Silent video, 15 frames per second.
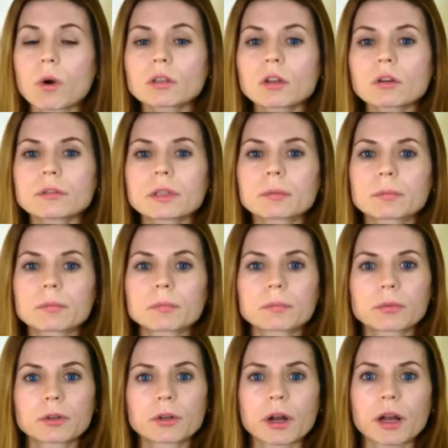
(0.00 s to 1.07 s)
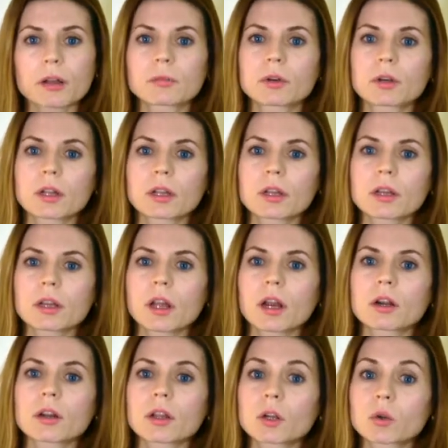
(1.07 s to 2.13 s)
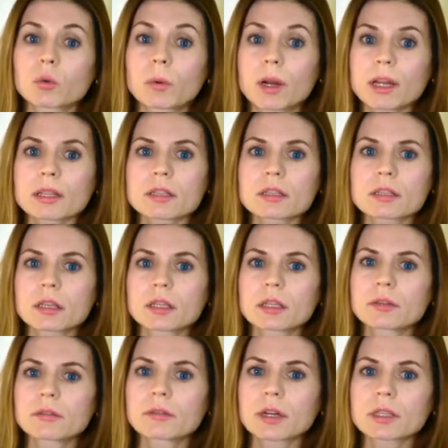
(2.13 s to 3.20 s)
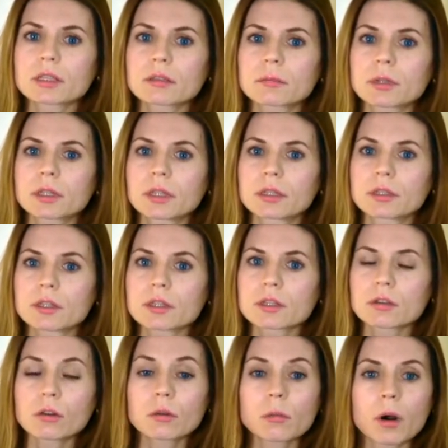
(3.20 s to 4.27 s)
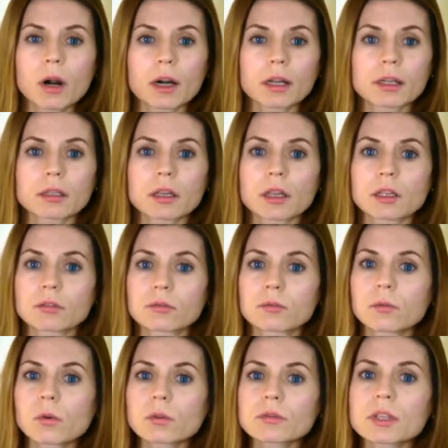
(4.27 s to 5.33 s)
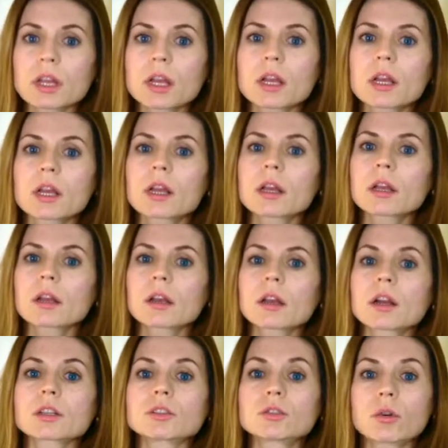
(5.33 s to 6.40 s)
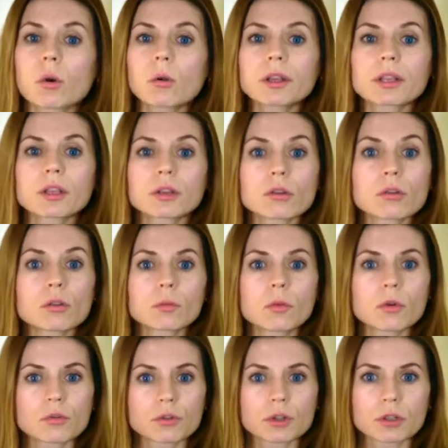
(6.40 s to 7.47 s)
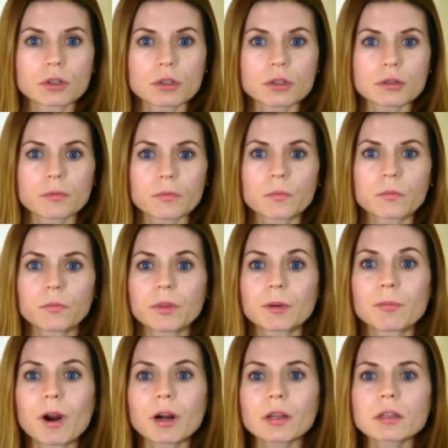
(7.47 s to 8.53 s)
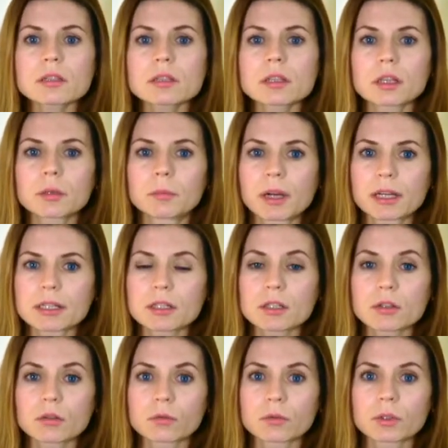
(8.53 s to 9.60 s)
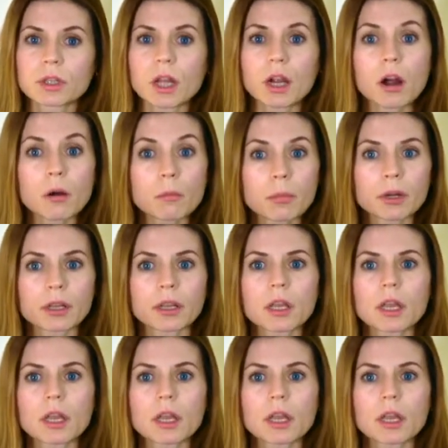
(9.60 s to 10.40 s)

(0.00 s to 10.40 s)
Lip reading: of the primary requests in investment in the stock market involves controlling your emotions. The market segments toward a company